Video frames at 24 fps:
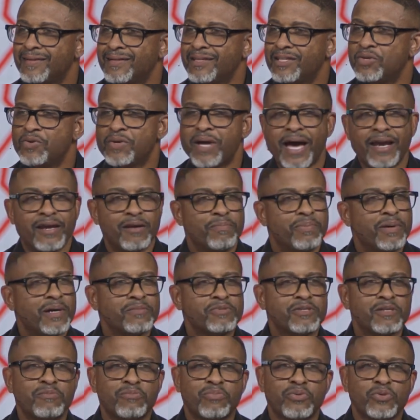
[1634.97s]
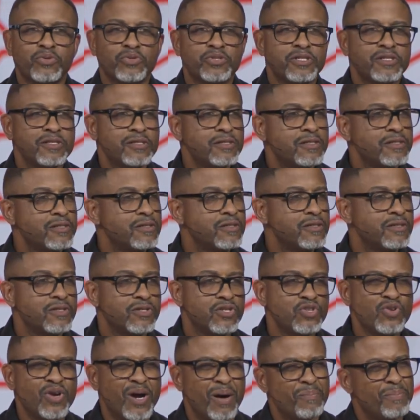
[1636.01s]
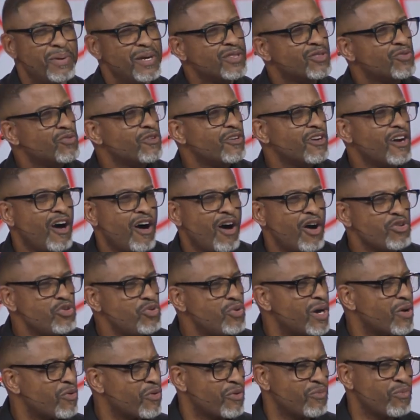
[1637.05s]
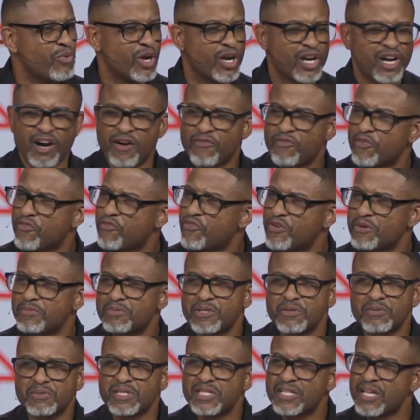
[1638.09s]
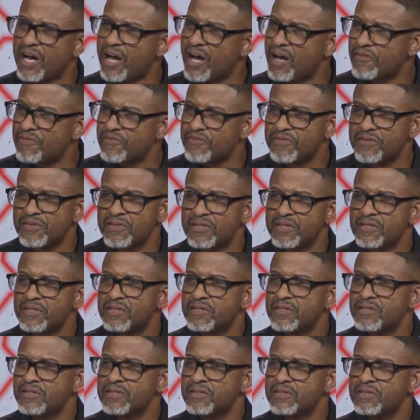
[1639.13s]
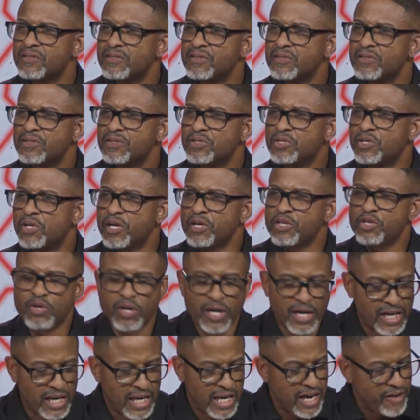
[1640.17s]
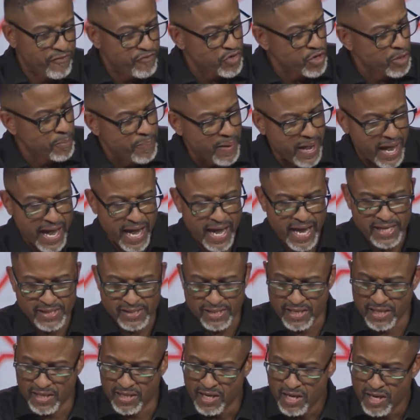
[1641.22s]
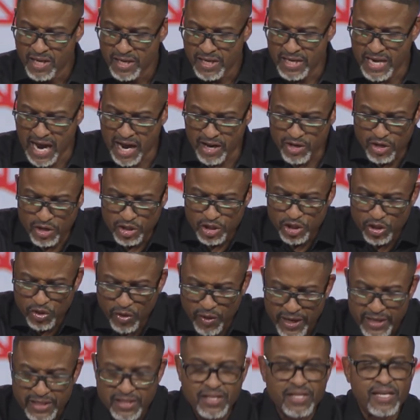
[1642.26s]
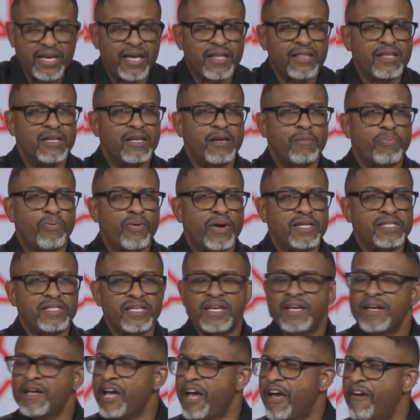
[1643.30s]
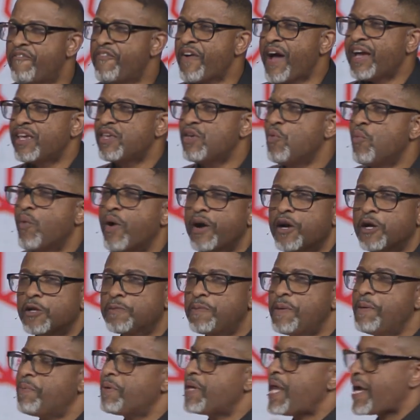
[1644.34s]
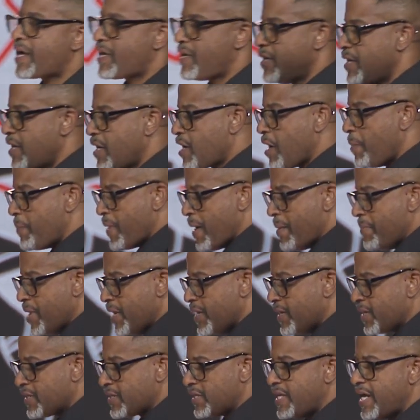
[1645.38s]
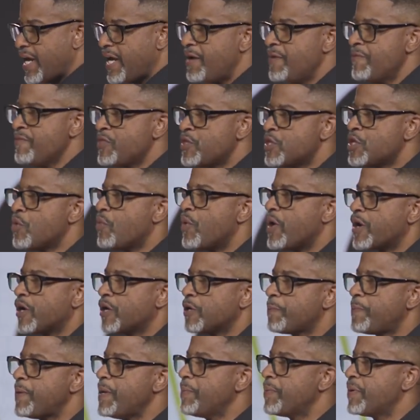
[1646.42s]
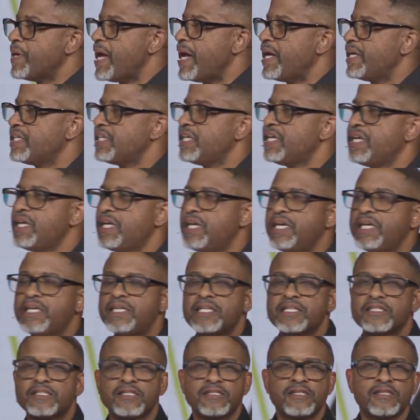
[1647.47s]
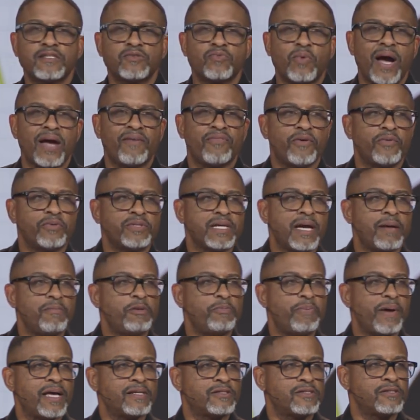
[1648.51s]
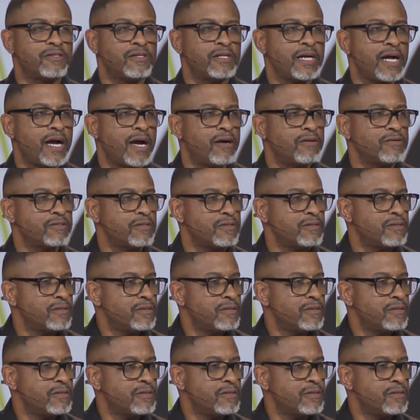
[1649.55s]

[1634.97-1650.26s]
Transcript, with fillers: You got the bumps and bruises. You done been through it all. You done recovered from some stuff. You done, you done left your past and now you're joined together in the present. In fact, you're one of those people, like a, a couple I met the other day, you're one of the people that he, he kisses his wife every time he passes her in the house.